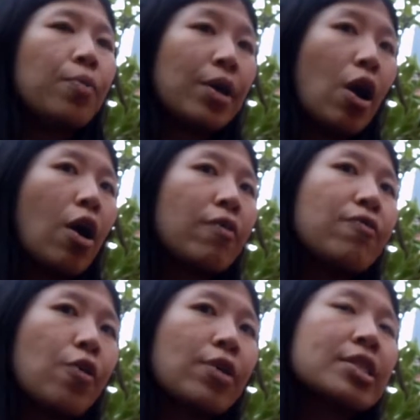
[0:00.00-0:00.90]
We are
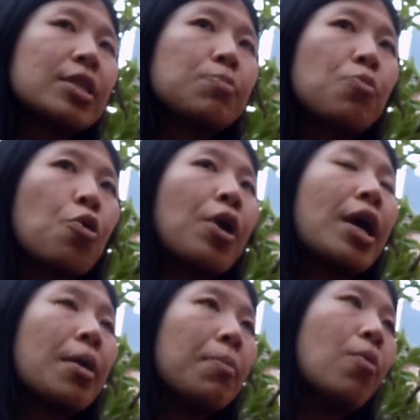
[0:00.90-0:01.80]
focusing more
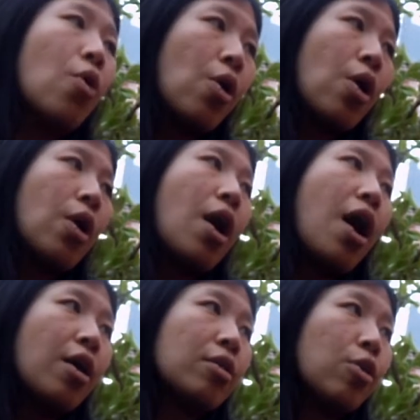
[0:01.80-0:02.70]
and more
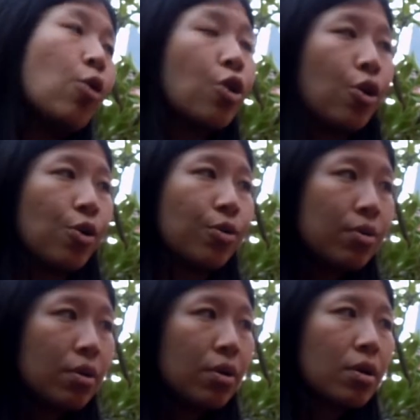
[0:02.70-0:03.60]
on local
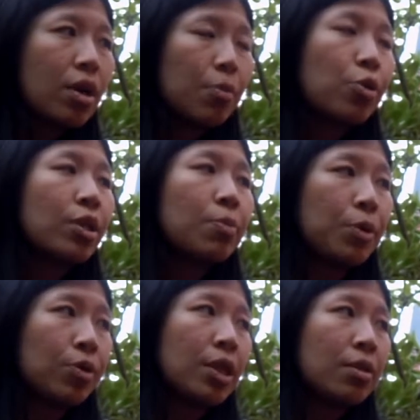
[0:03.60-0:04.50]
community
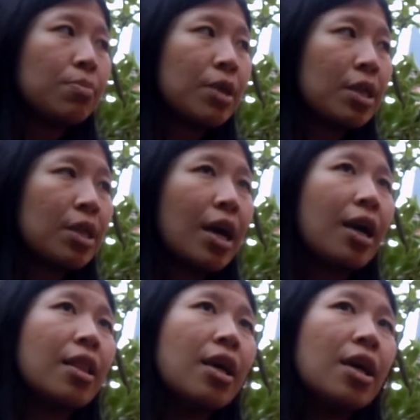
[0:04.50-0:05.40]
building, meaning
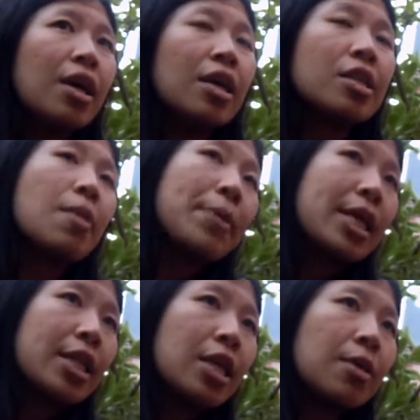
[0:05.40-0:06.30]
that in the
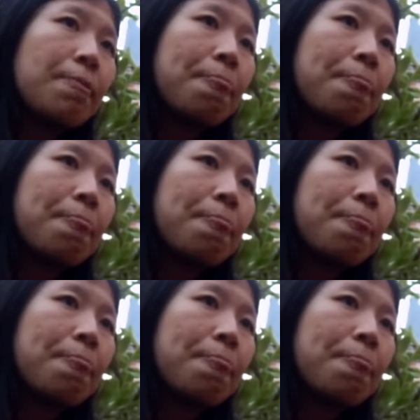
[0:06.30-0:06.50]
beginning